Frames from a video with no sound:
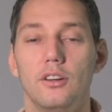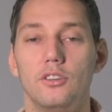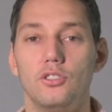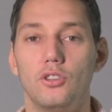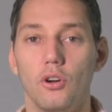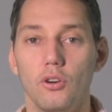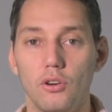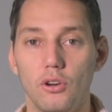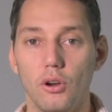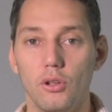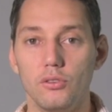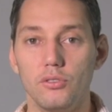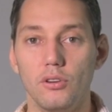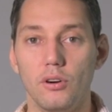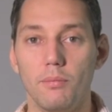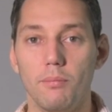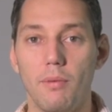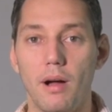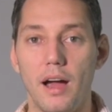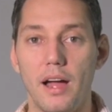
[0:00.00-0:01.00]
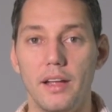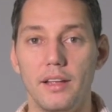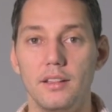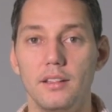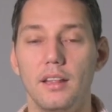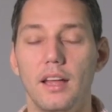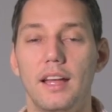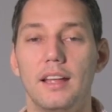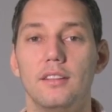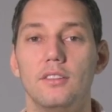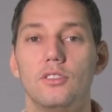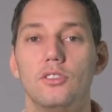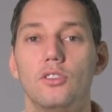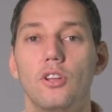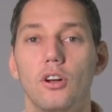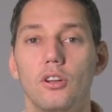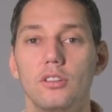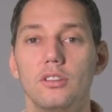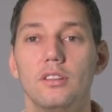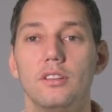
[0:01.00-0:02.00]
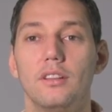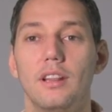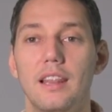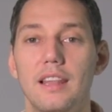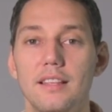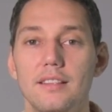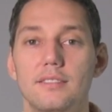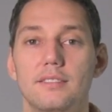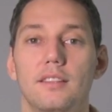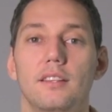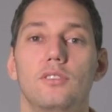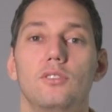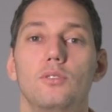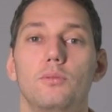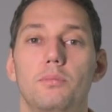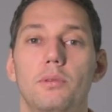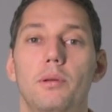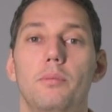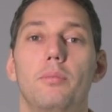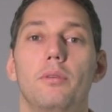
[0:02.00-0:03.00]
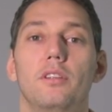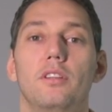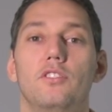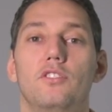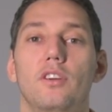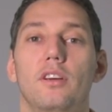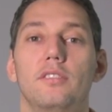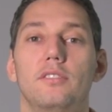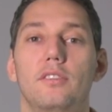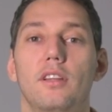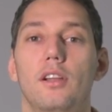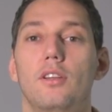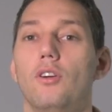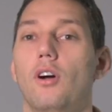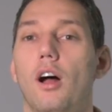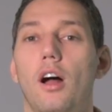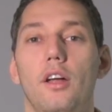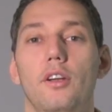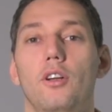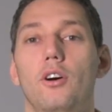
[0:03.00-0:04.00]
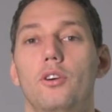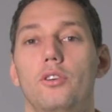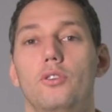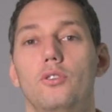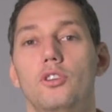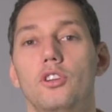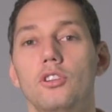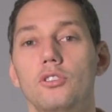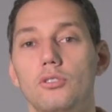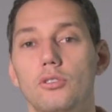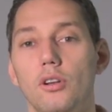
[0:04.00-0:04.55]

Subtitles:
don't close your mind and don't listen to people that just tell you, oh no, you need